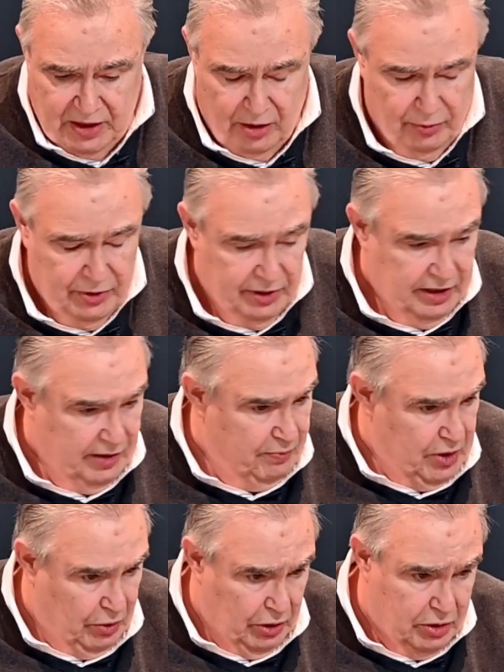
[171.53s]
Are we going to get a
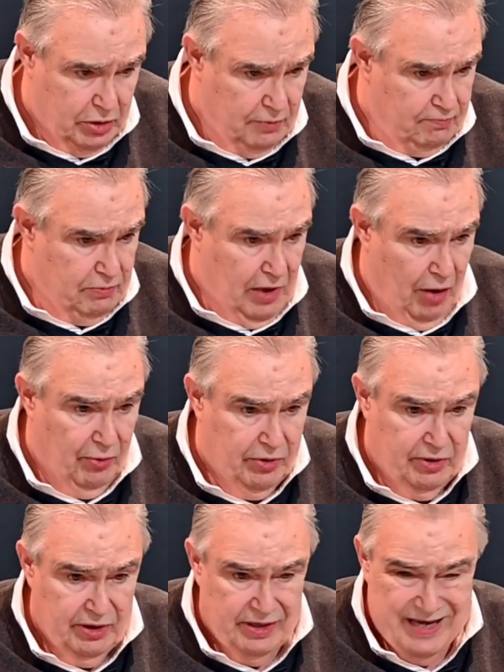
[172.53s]
miracle? Are we
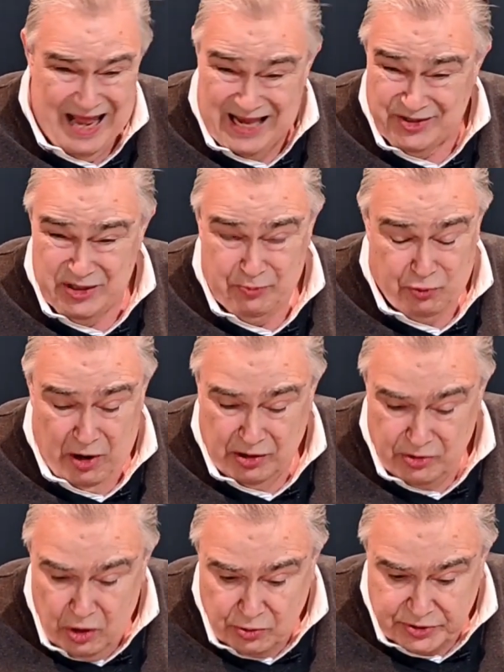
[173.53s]
going to get a nasty
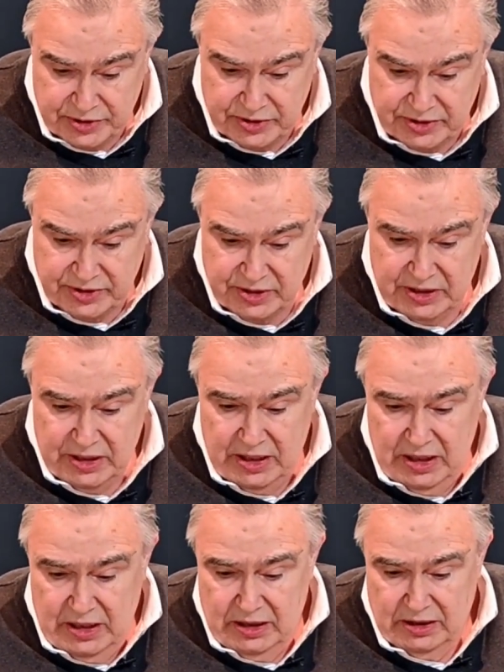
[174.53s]
prognosis?
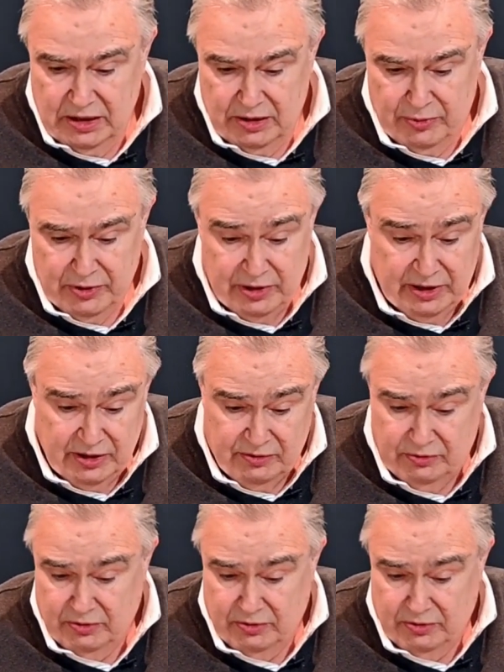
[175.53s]
We're going to get